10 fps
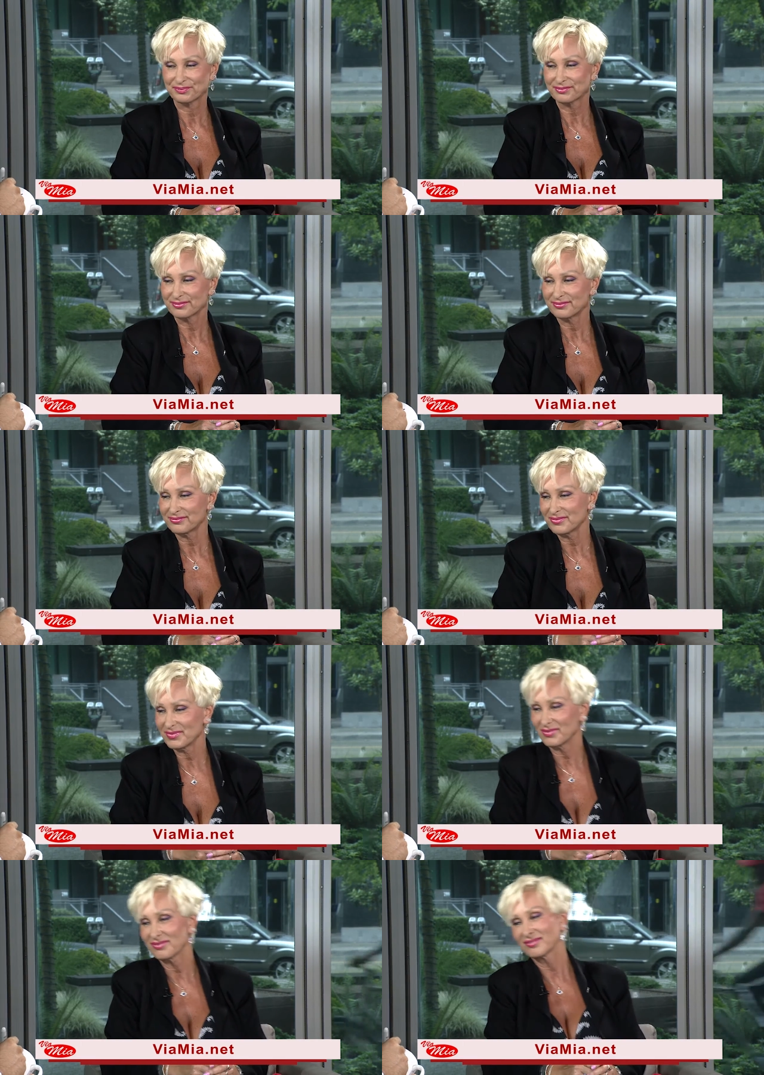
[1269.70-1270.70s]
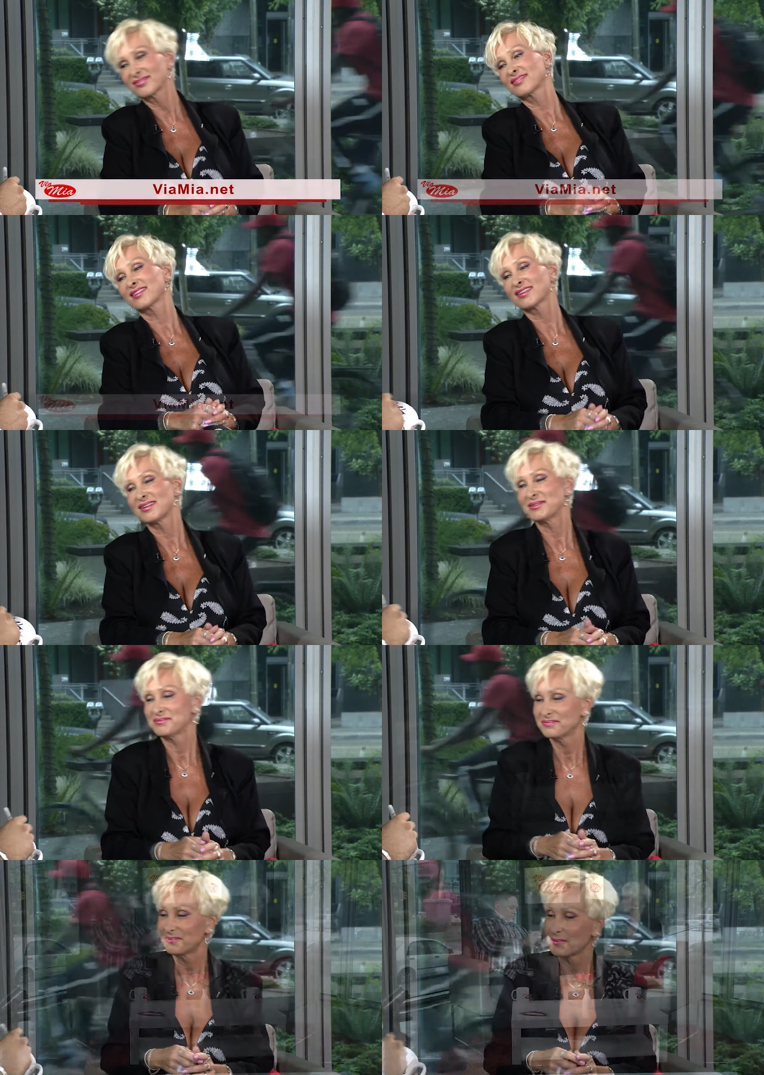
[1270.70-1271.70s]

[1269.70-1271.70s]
[no speech]